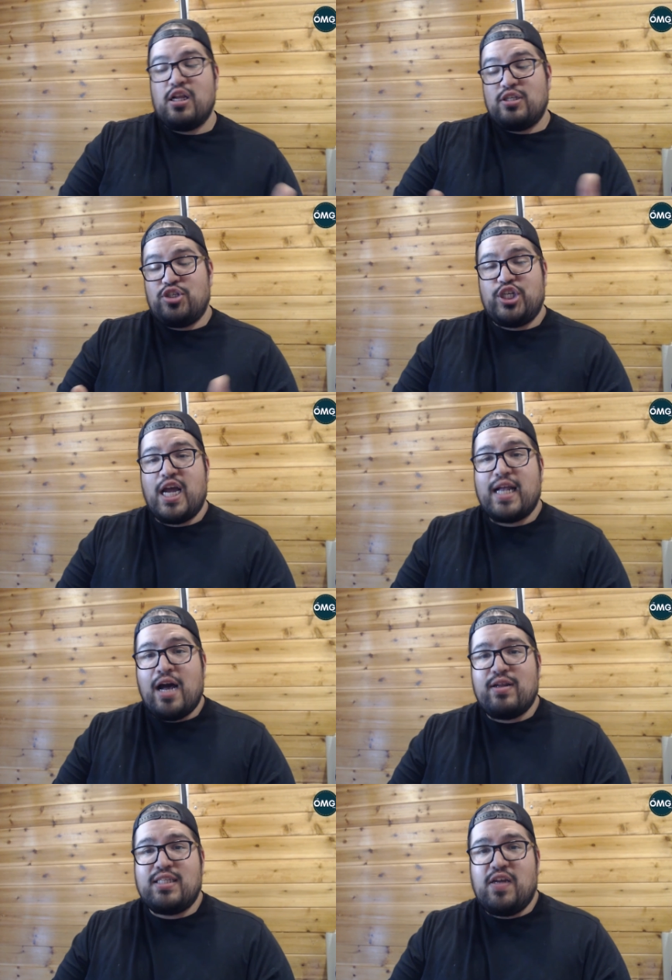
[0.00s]
Check
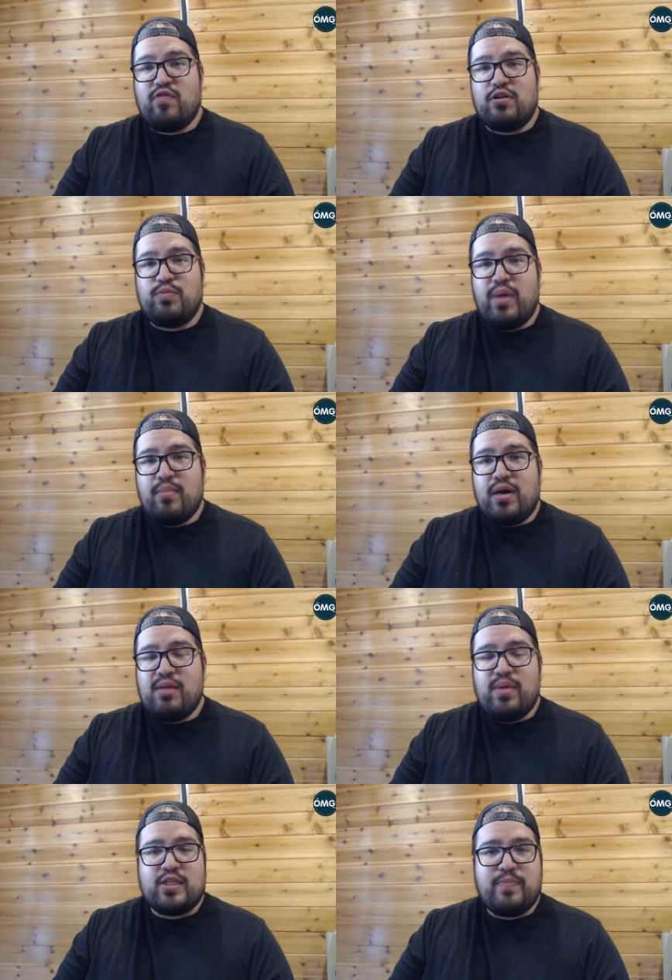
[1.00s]
out and see if there's big
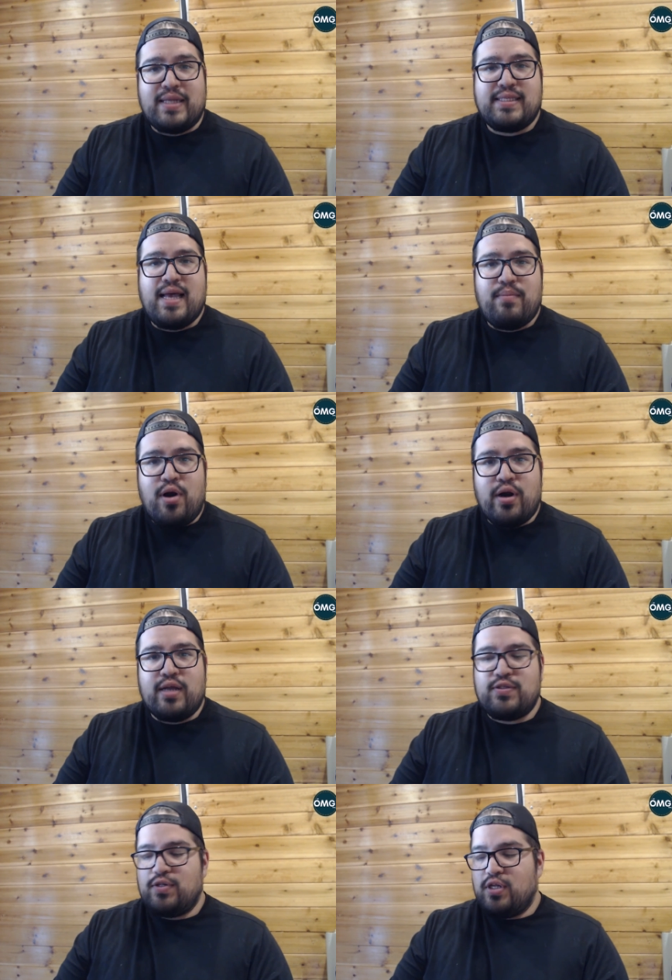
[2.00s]
money being spent in that
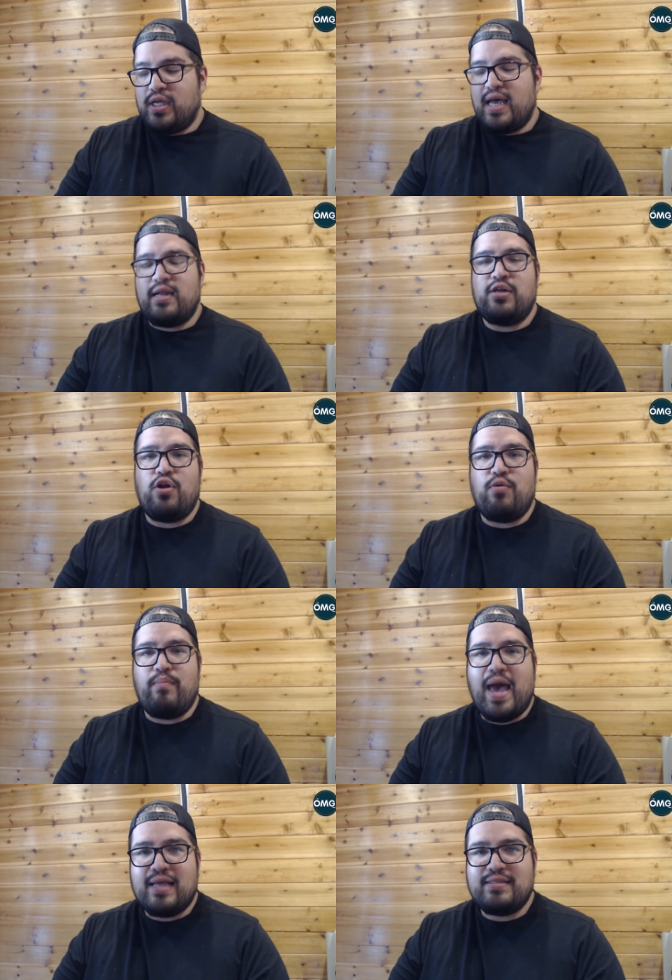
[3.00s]
market. So look at,
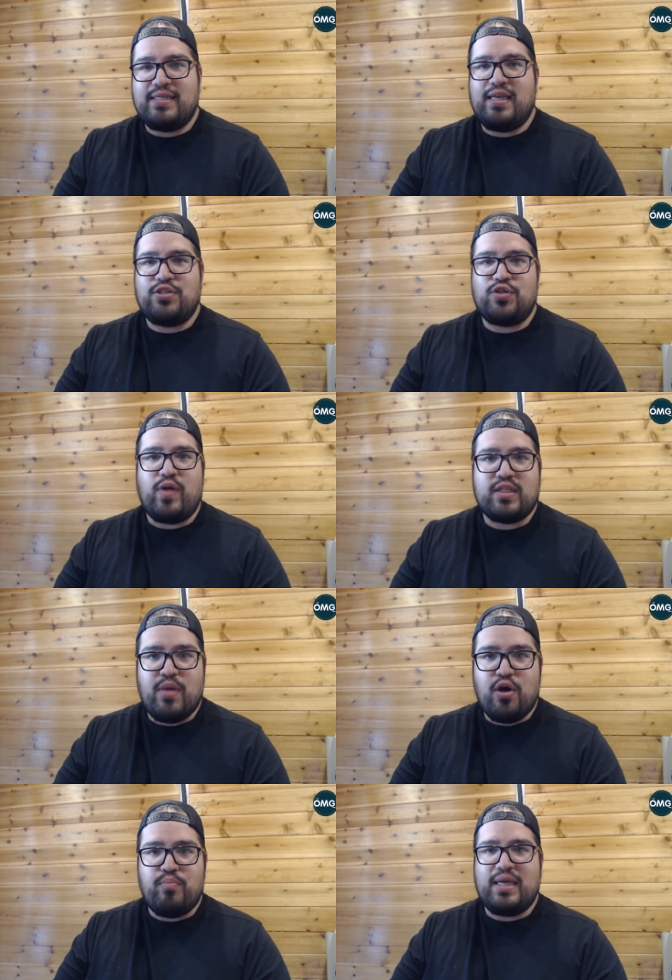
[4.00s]
magazines, direct
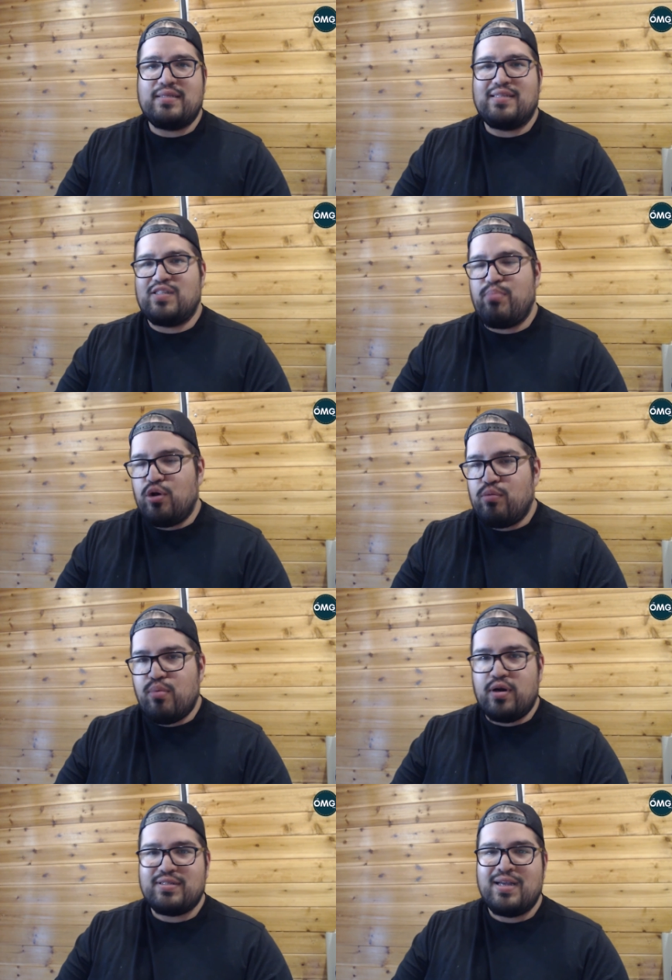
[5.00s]
mail pieces,
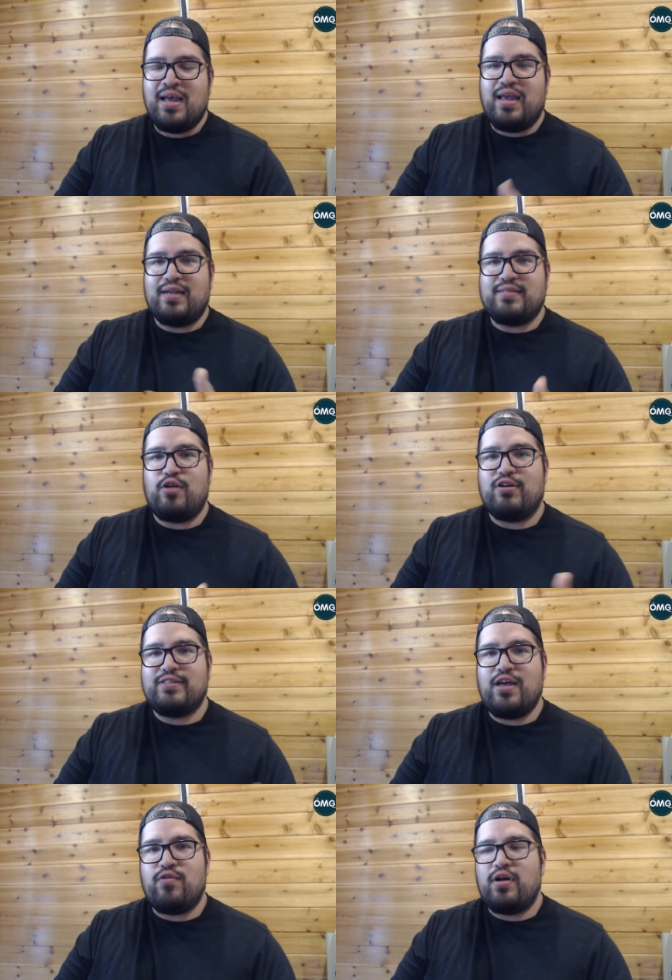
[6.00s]
billboards,
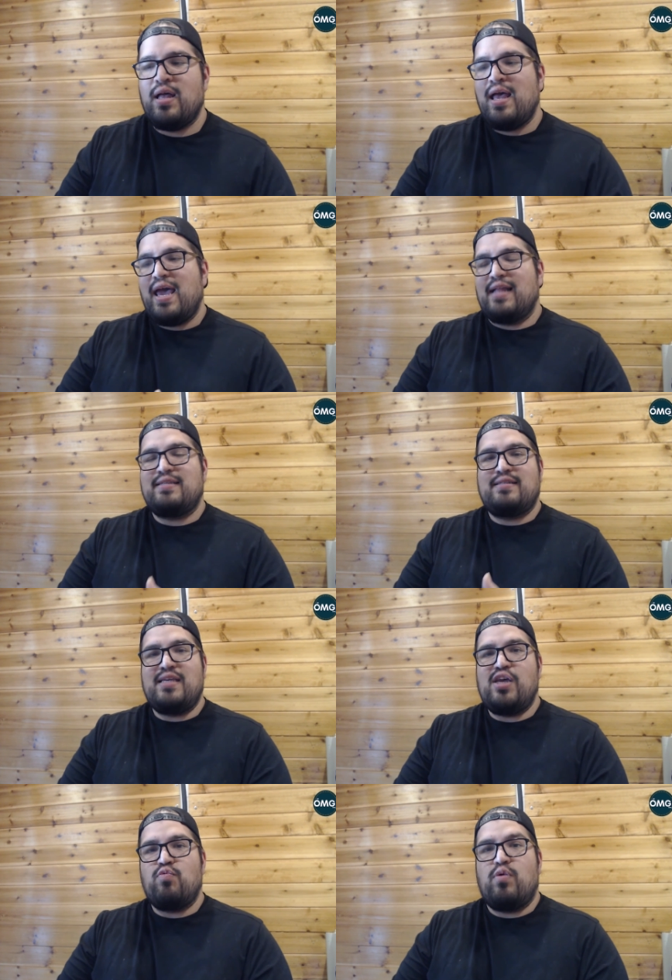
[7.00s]
etc., and
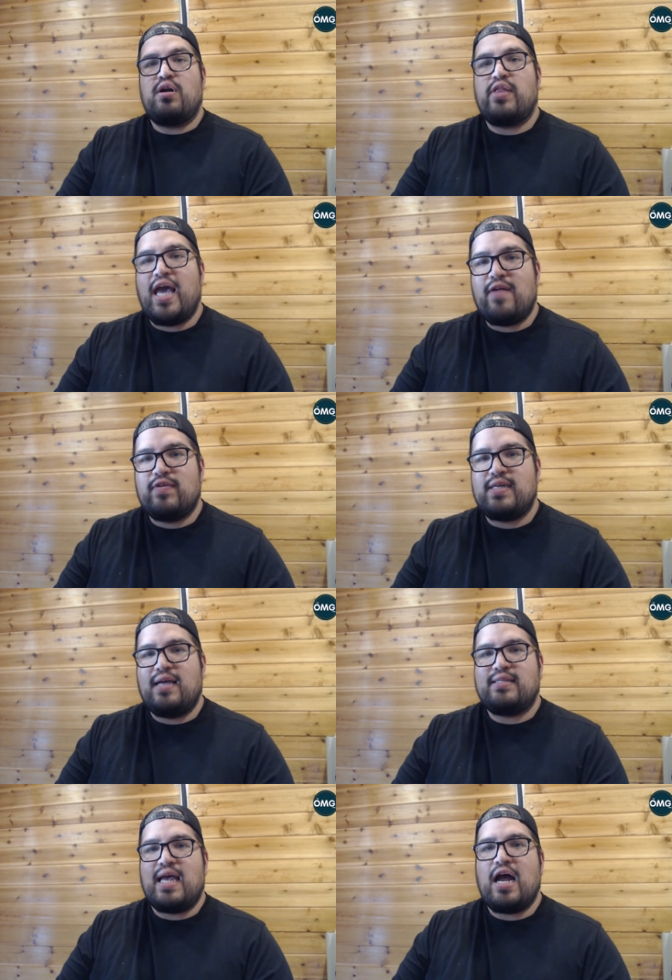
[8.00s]
see what are they
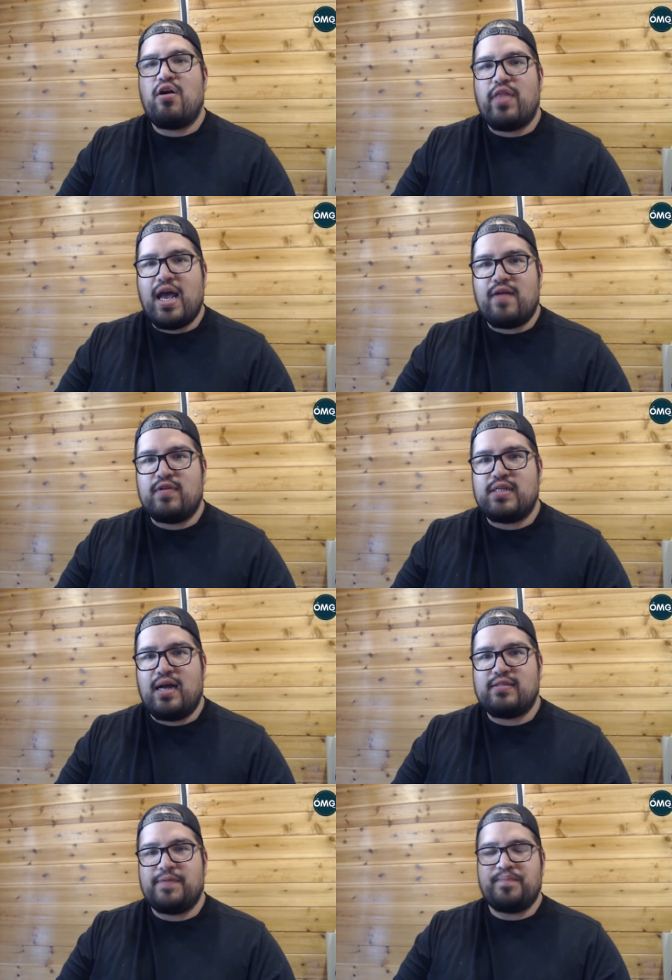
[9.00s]
advertising, how are they
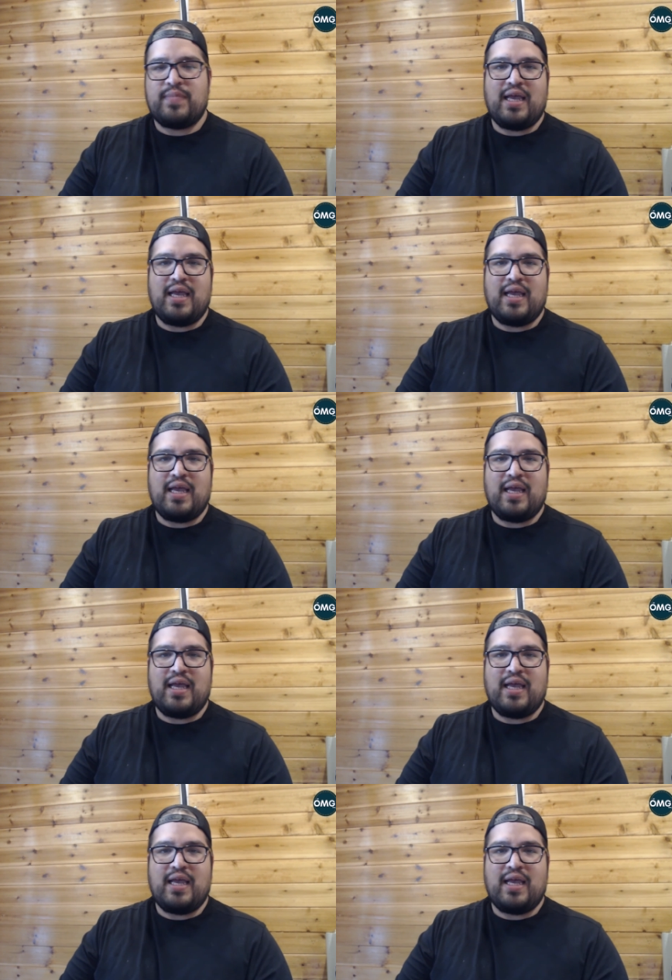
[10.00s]
advertising.